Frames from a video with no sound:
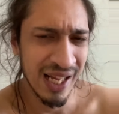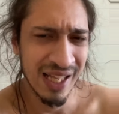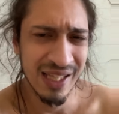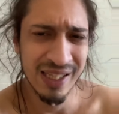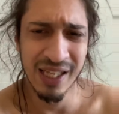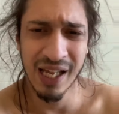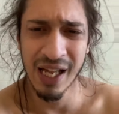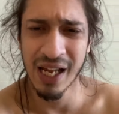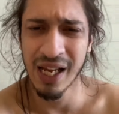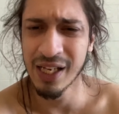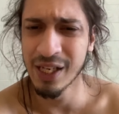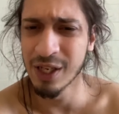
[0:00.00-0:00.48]

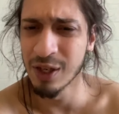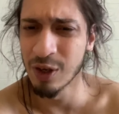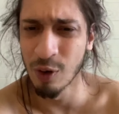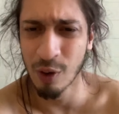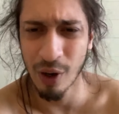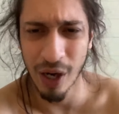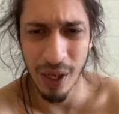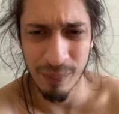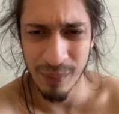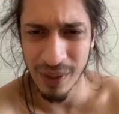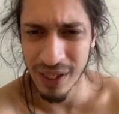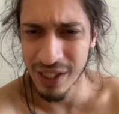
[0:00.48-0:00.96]
Let you know
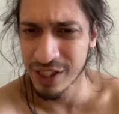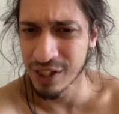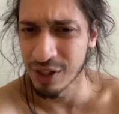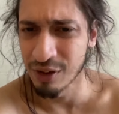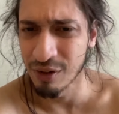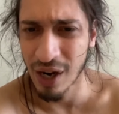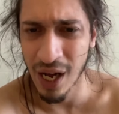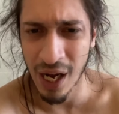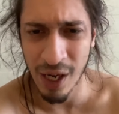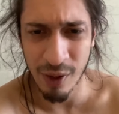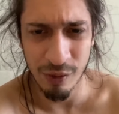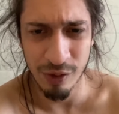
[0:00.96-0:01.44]
what I mean.
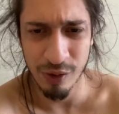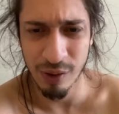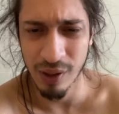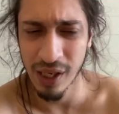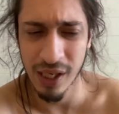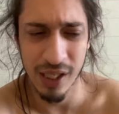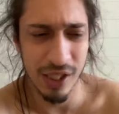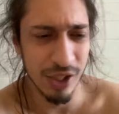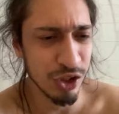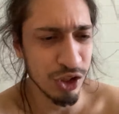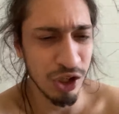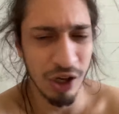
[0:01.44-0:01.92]
Interact with
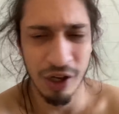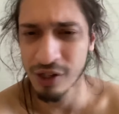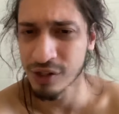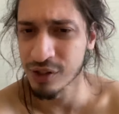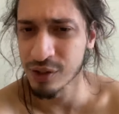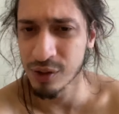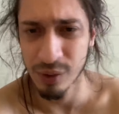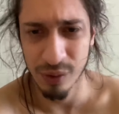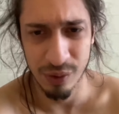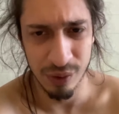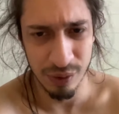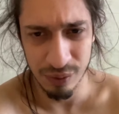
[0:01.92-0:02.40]
hey, eh,
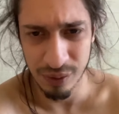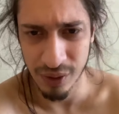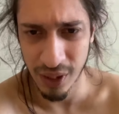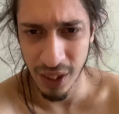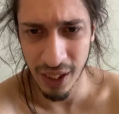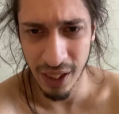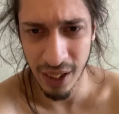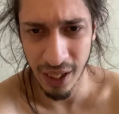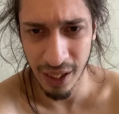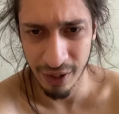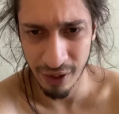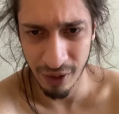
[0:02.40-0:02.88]
sharks. Don't do
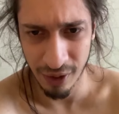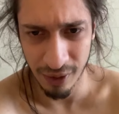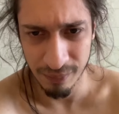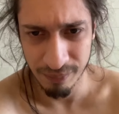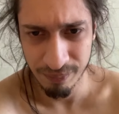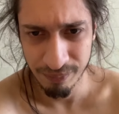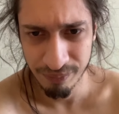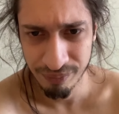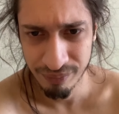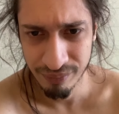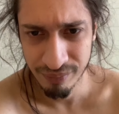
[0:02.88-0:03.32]
that at all.